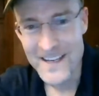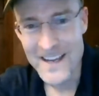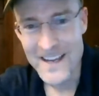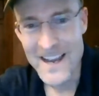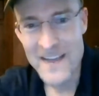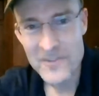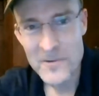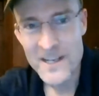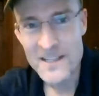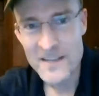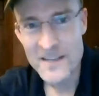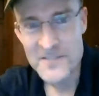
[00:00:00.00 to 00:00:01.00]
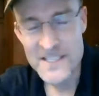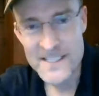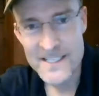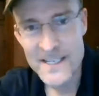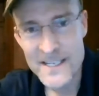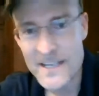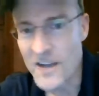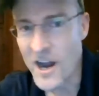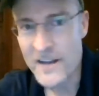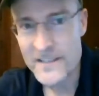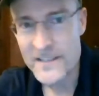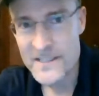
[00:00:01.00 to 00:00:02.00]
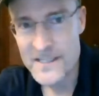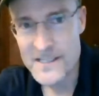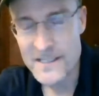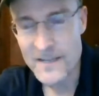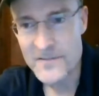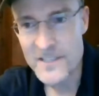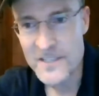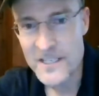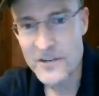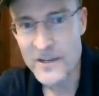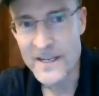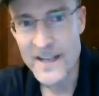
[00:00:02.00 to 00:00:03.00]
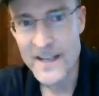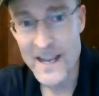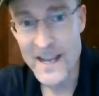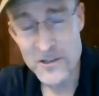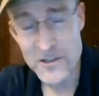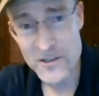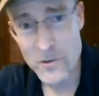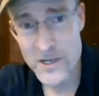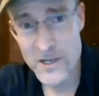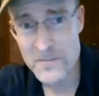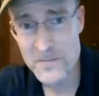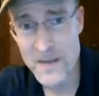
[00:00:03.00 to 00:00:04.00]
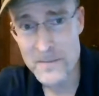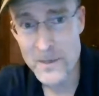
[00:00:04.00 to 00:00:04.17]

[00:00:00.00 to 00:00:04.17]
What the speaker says: Everybody loves to sing it. Audiences love to hear it. And so the question might be